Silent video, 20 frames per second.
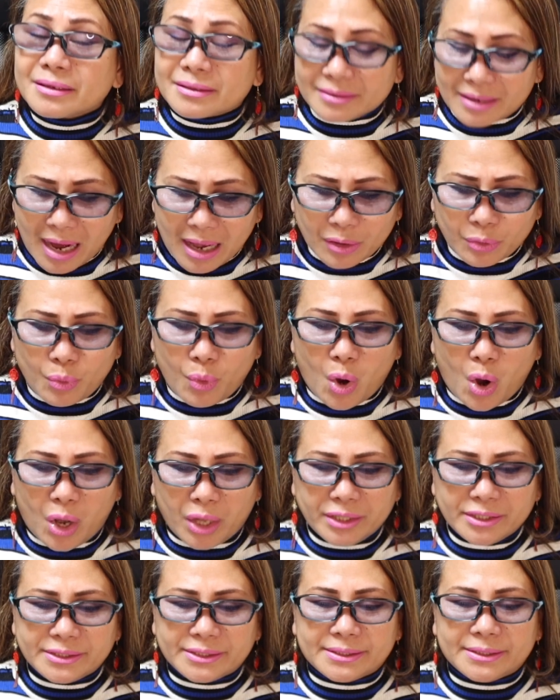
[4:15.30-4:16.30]
Cracked
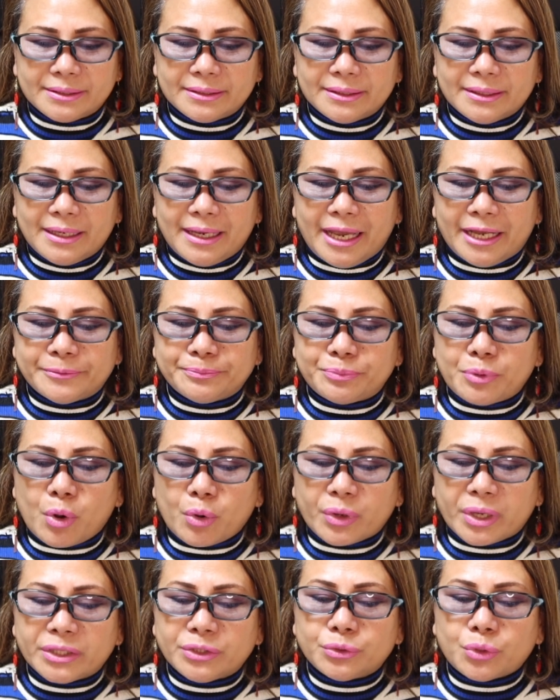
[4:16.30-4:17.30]
walls and
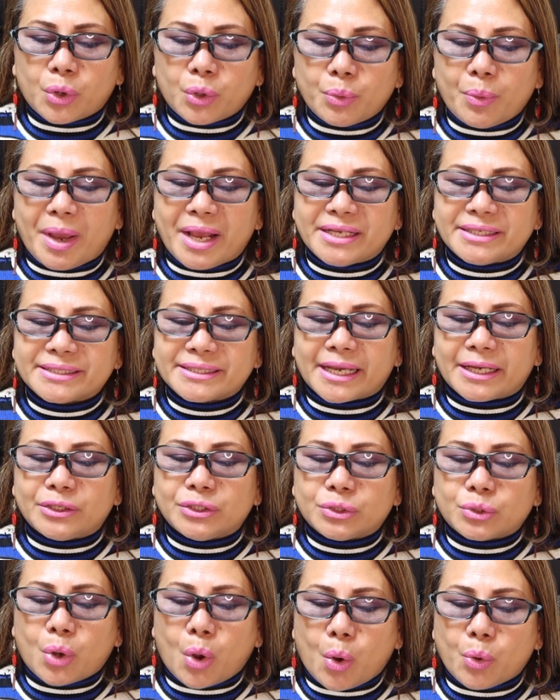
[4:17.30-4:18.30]
broken doorways
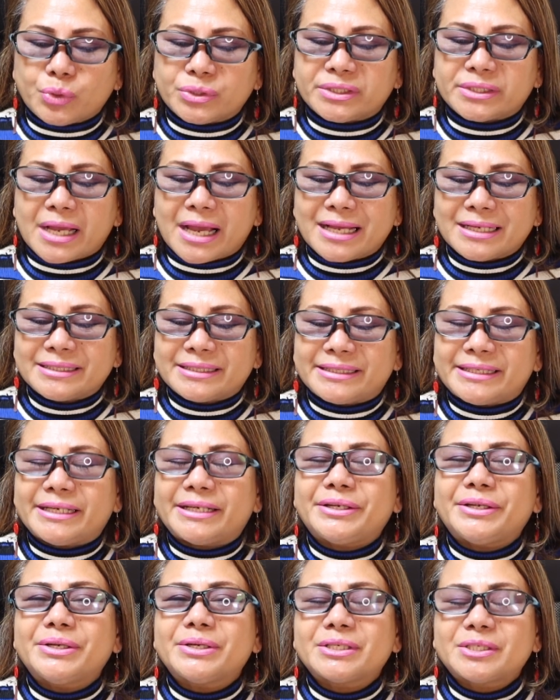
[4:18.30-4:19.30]
can cause
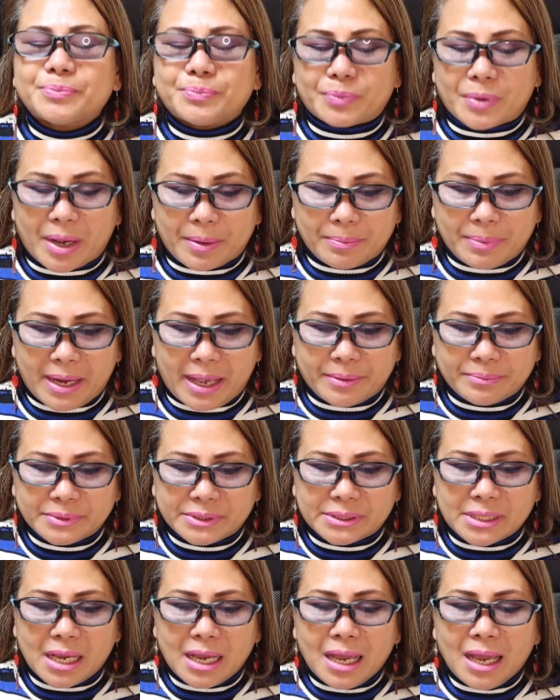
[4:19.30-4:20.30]
serious
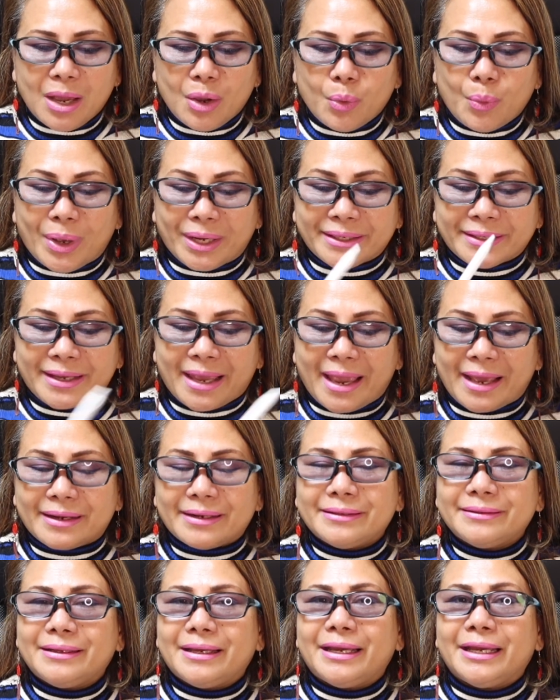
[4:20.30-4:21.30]
problems when
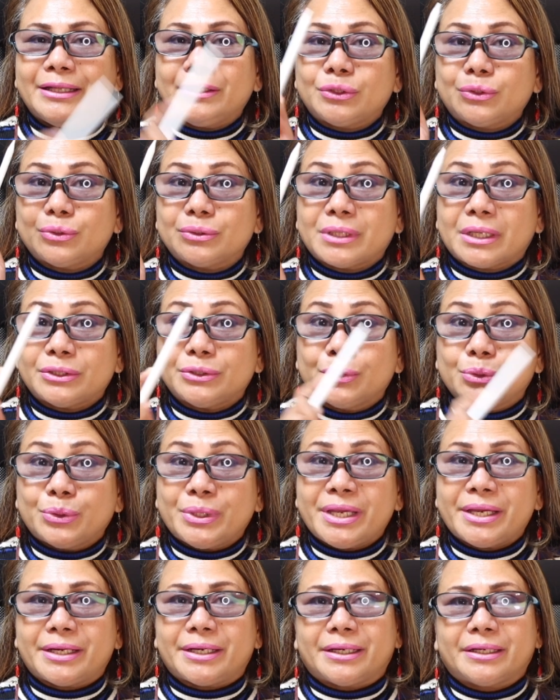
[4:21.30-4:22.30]
carried into the
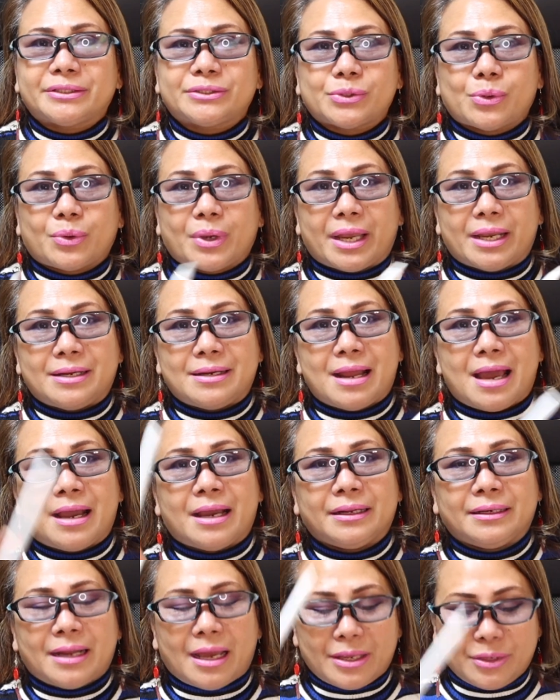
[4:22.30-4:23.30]
New Year. So,
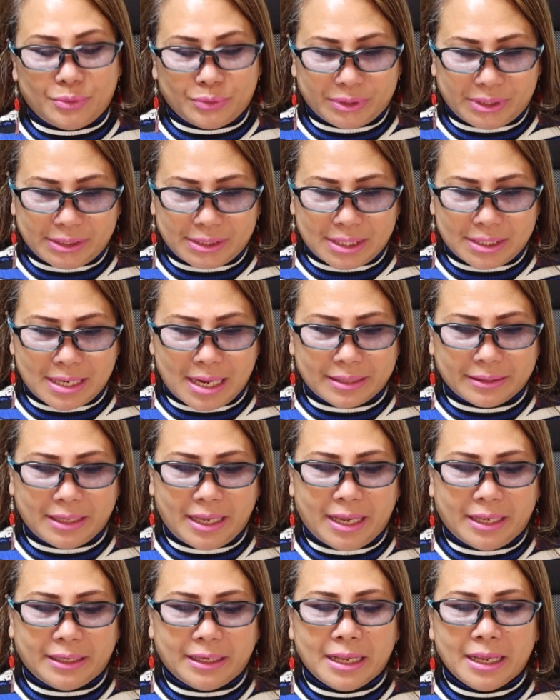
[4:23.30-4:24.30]
kailangan ayusin na
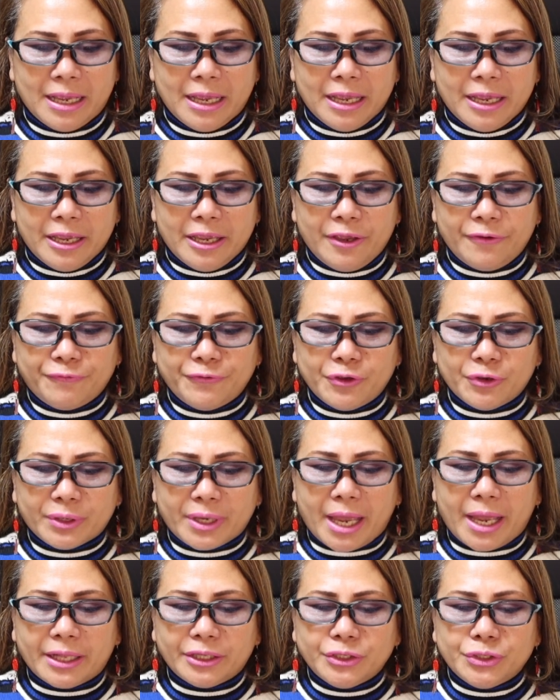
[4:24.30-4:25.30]
natin. If
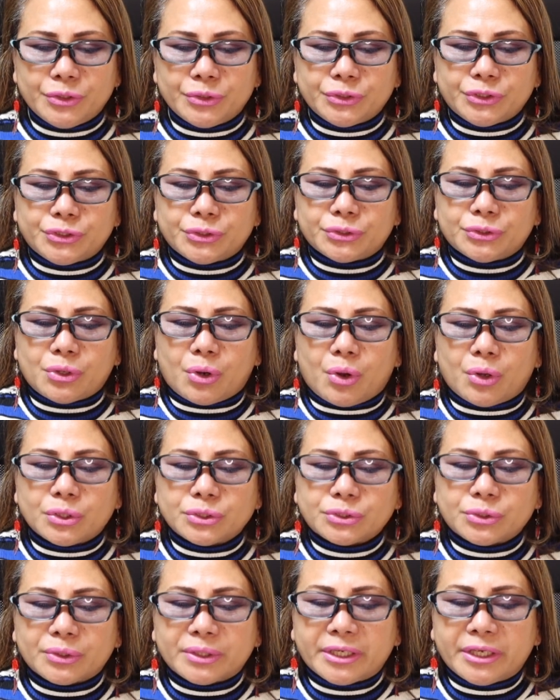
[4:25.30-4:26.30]
you can, you should
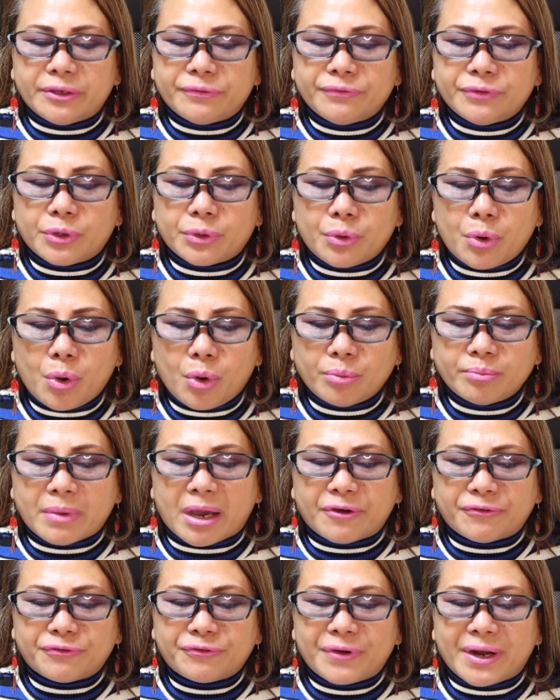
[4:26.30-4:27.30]
also give your
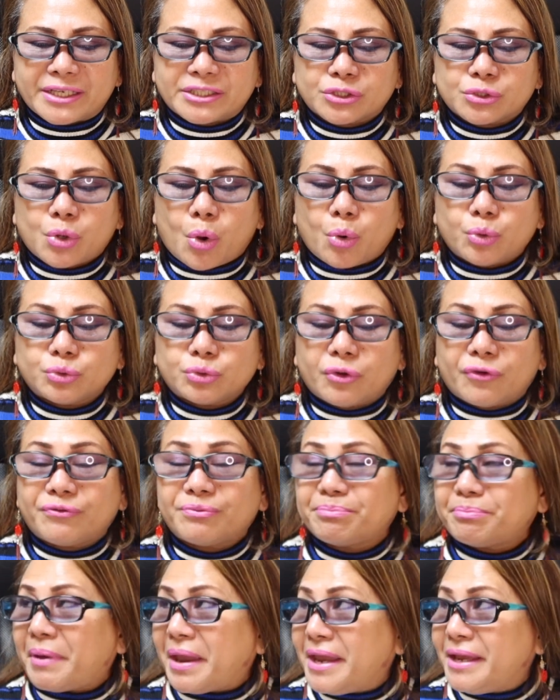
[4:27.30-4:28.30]
home a fresh coat
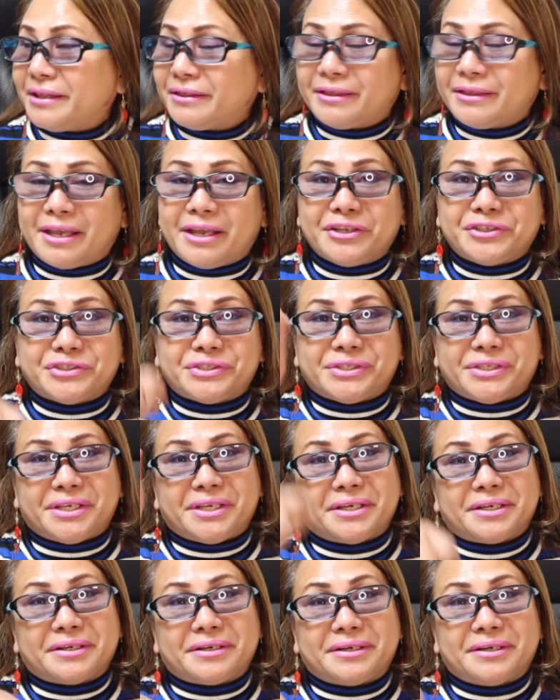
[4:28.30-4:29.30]
of paint each
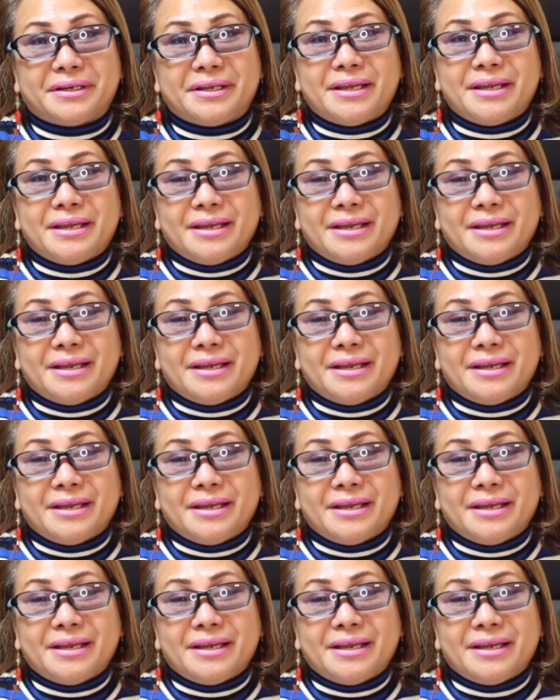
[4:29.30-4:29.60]
year.